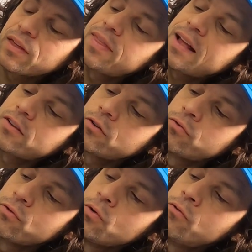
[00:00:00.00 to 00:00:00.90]
that that's a
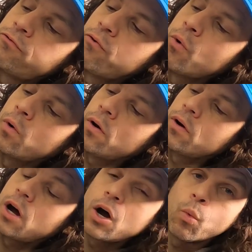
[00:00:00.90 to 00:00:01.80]
groove
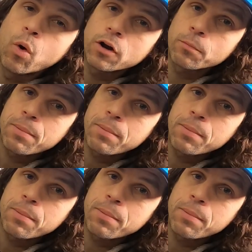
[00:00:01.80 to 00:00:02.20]
for water